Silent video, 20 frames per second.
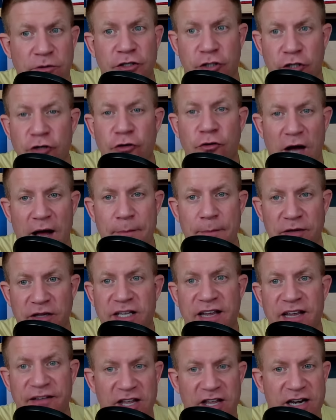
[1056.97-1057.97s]
to
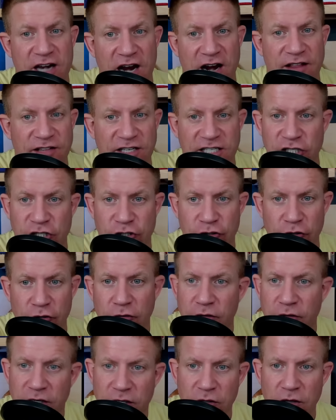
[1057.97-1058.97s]
believe that none of this is true.
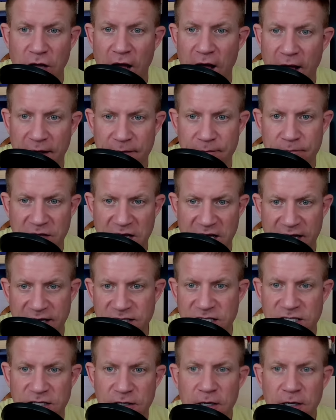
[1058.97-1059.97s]
Kids.